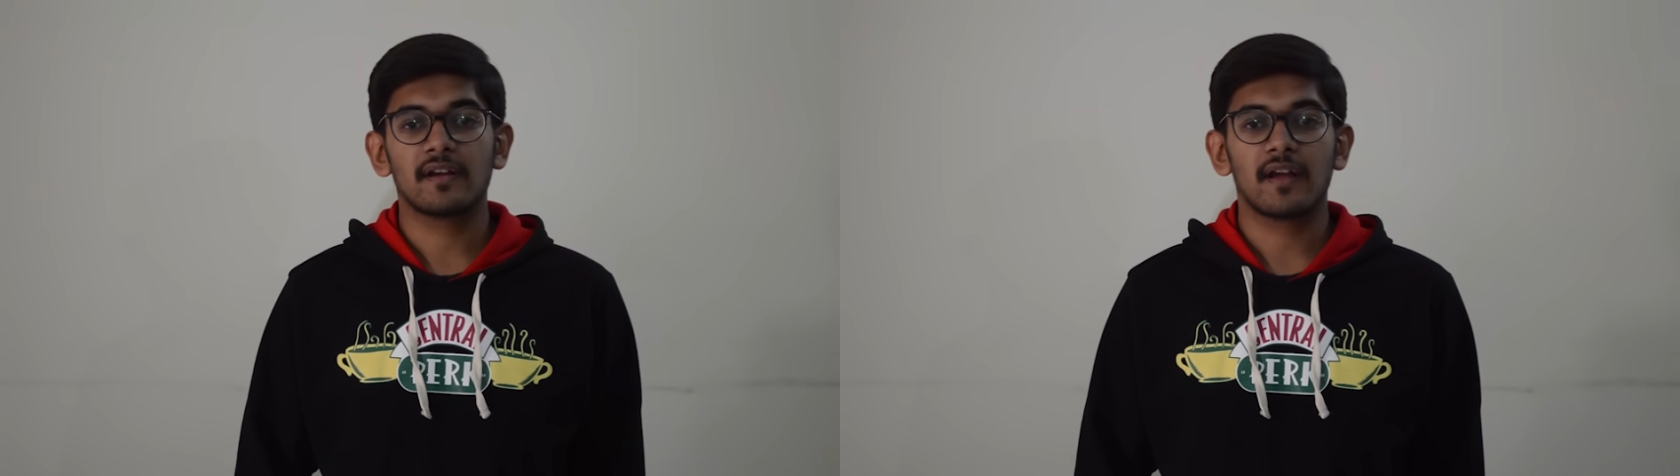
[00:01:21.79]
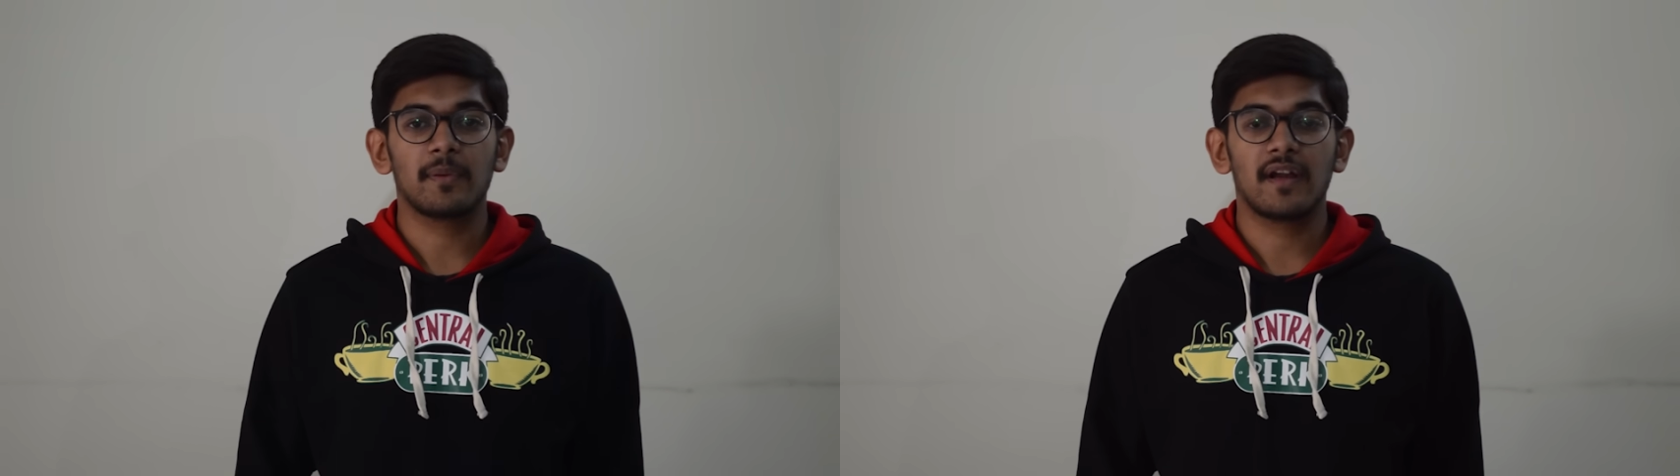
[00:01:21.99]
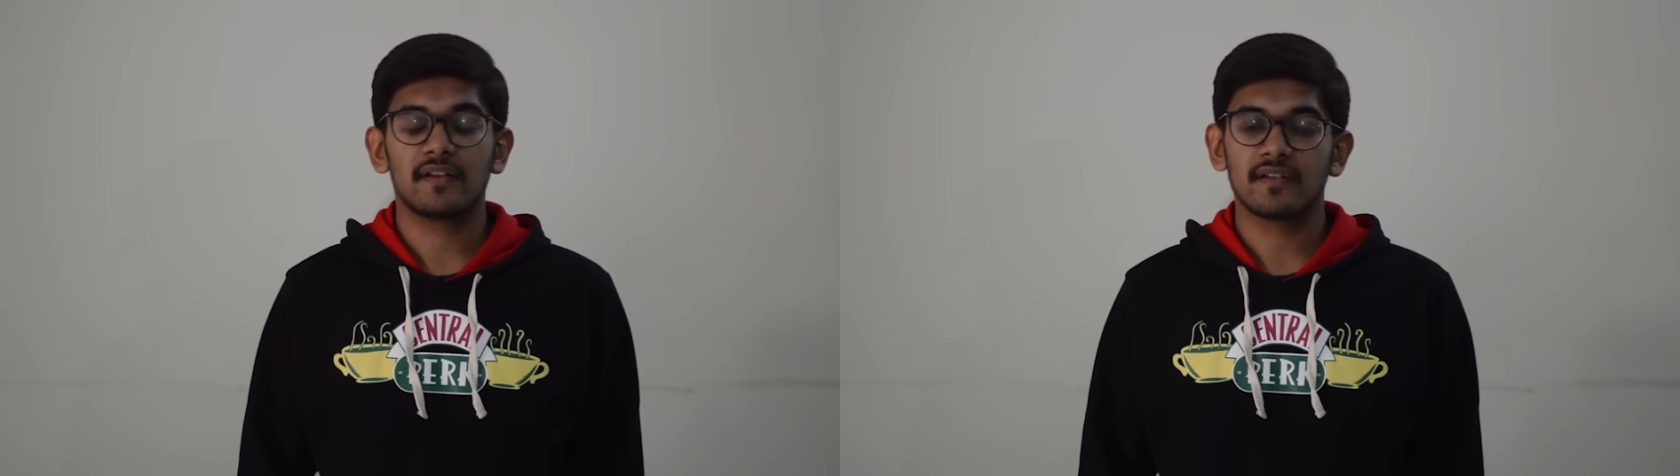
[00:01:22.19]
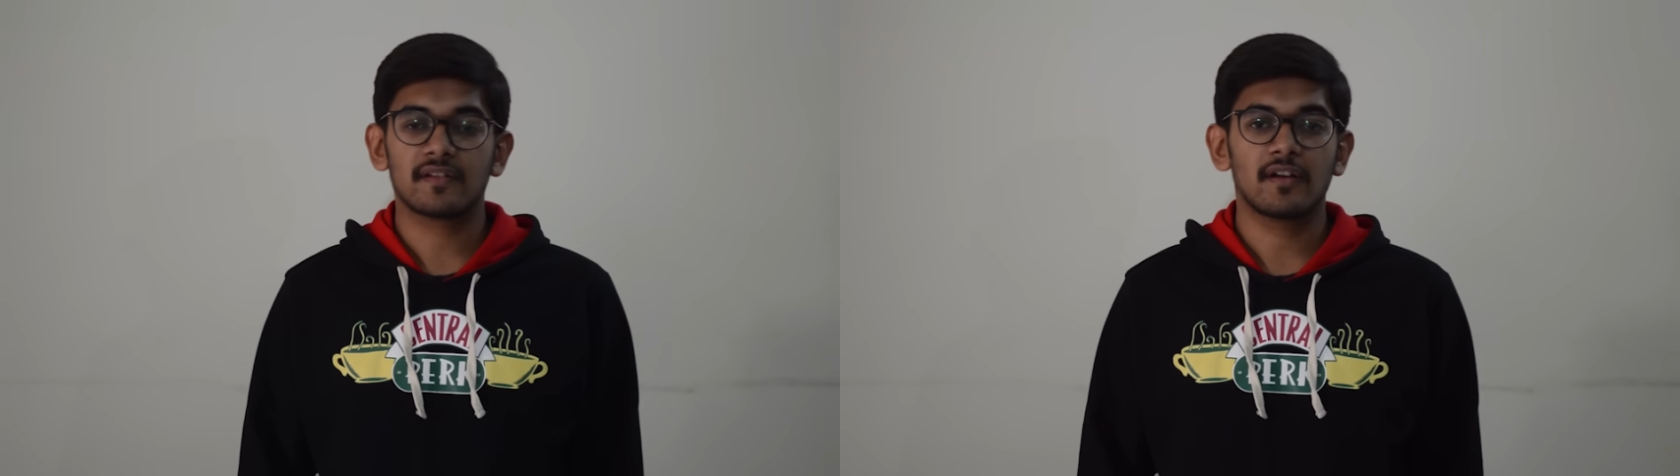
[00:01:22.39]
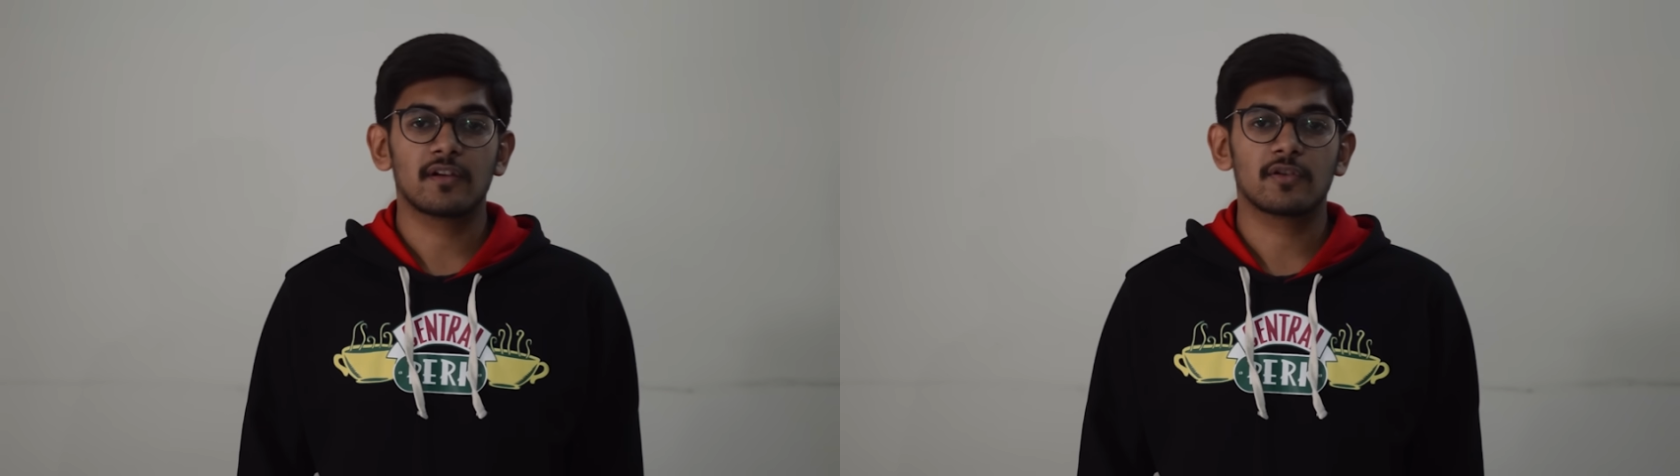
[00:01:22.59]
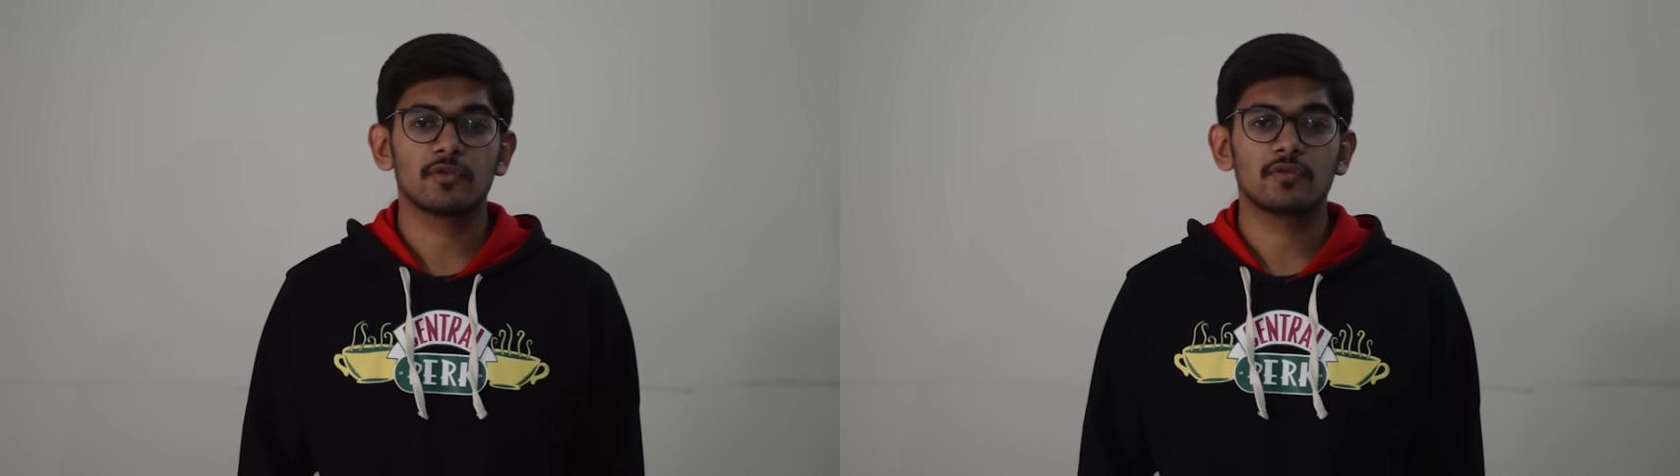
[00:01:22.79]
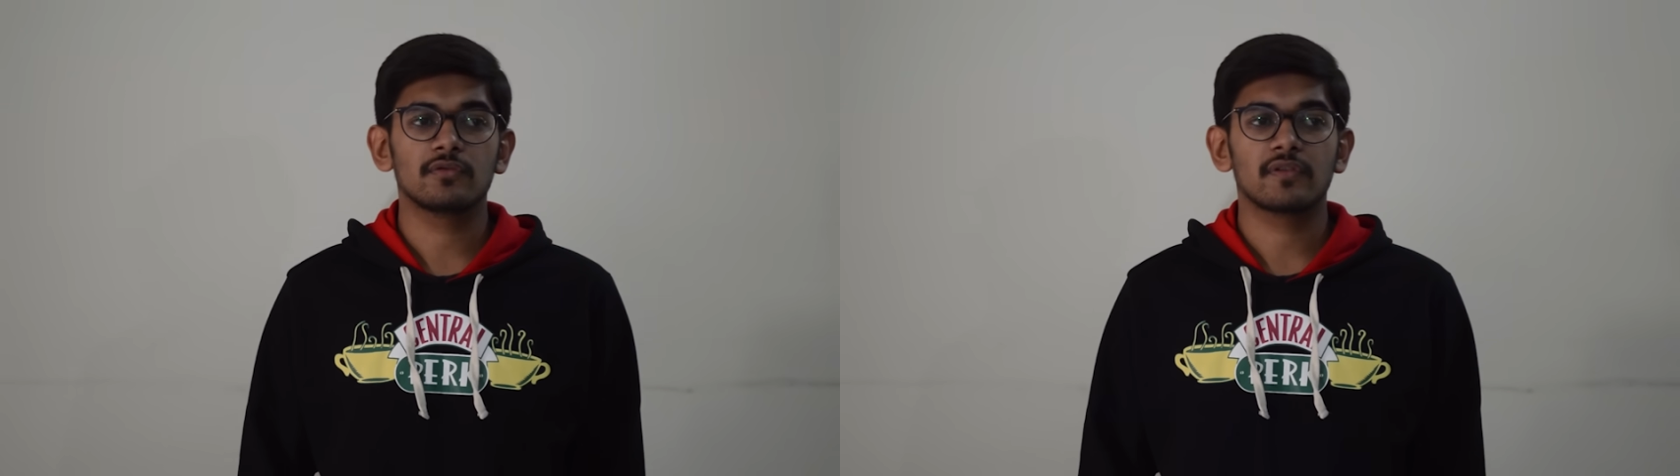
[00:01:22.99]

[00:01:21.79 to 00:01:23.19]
can be adjusted to